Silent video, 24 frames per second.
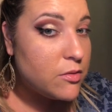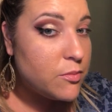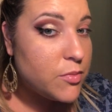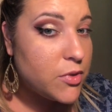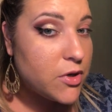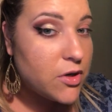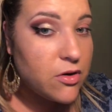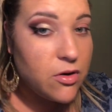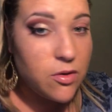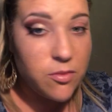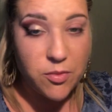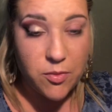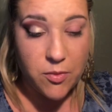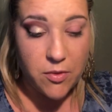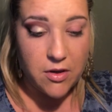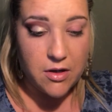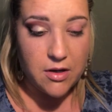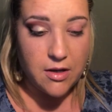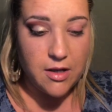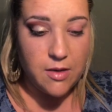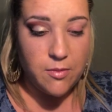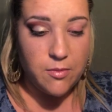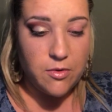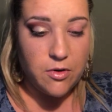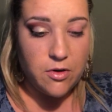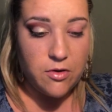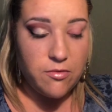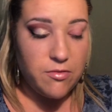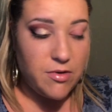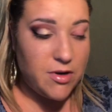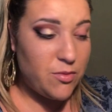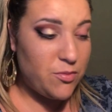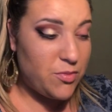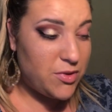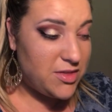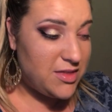But I can't be bothered to keep
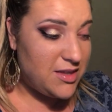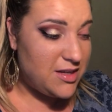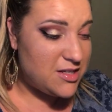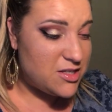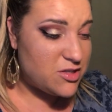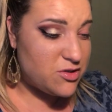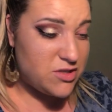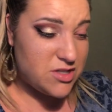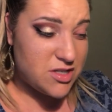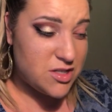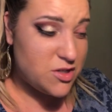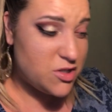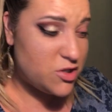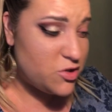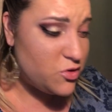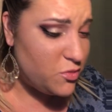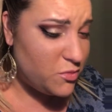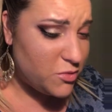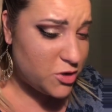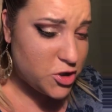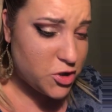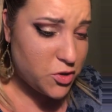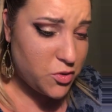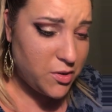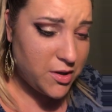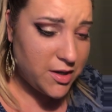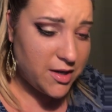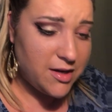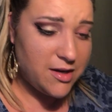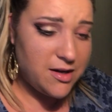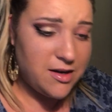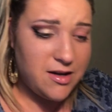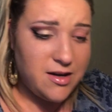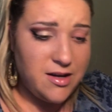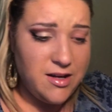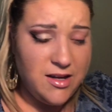colouring in with this, because it's so much
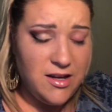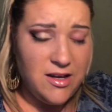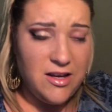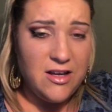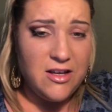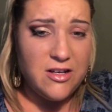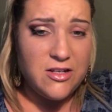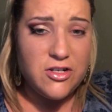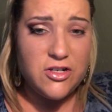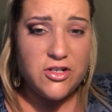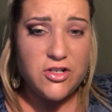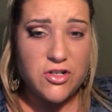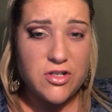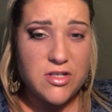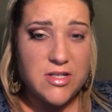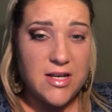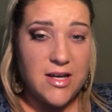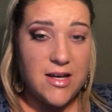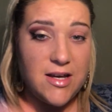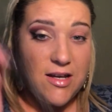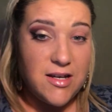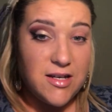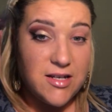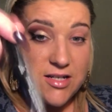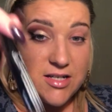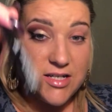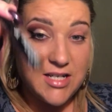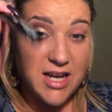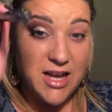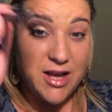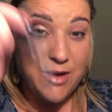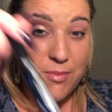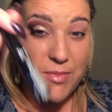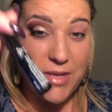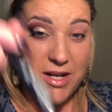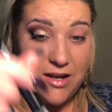quicker to just get
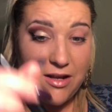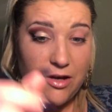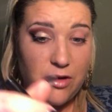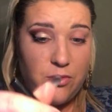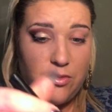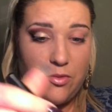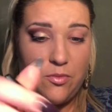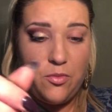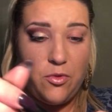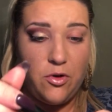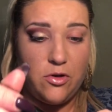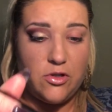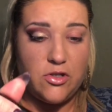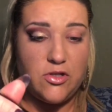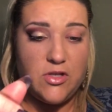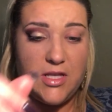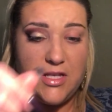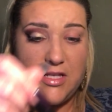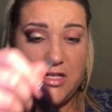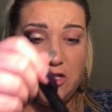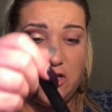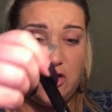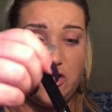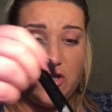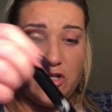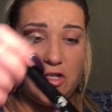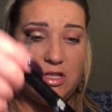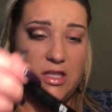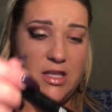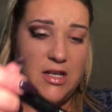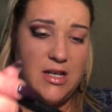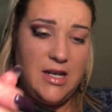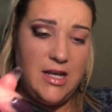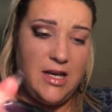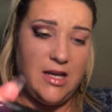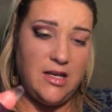me liquid one. So this is just
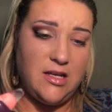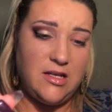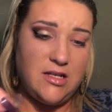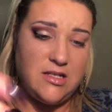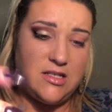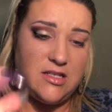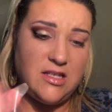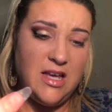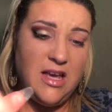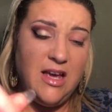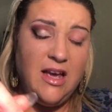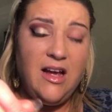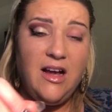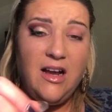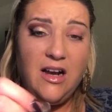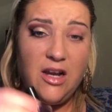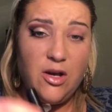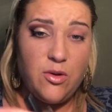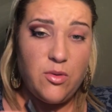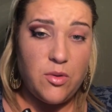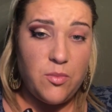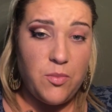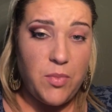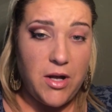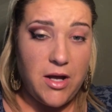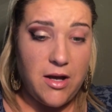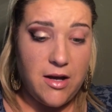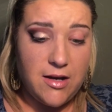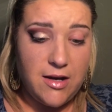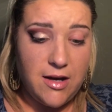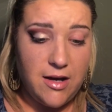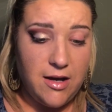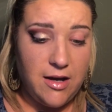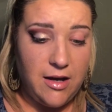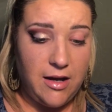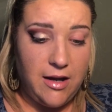the NYX liquid
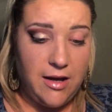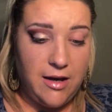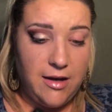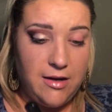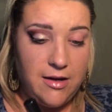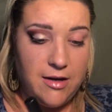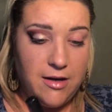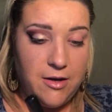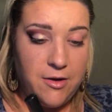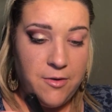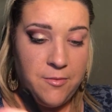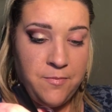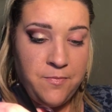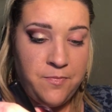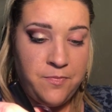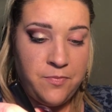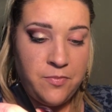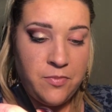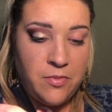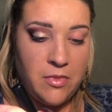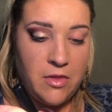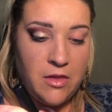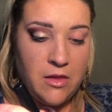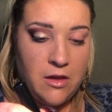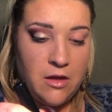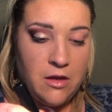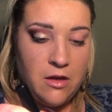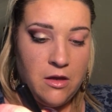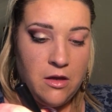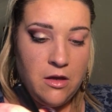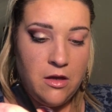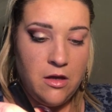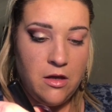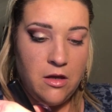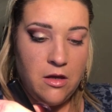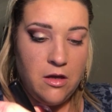black eyeliner,
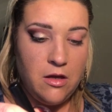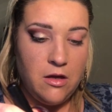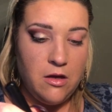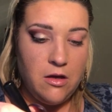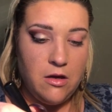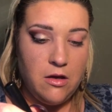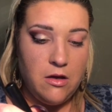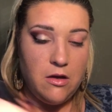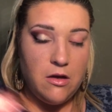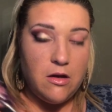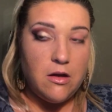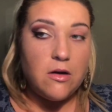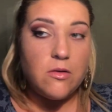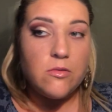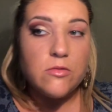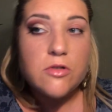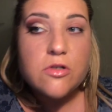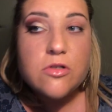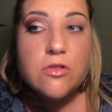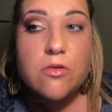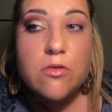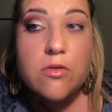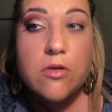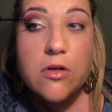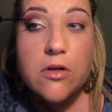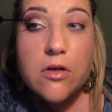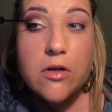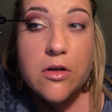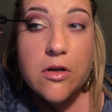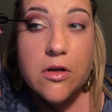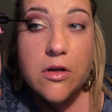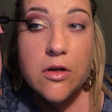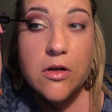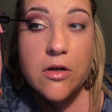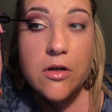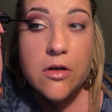and I'm just going
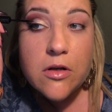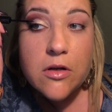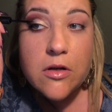to